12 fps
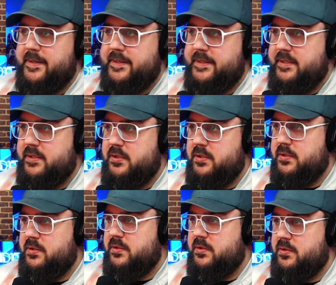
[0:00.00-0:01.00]
Just
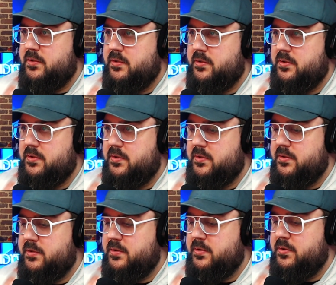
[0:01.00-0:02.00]
jokes.
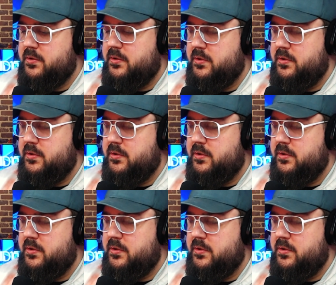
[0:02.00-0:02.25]
You know,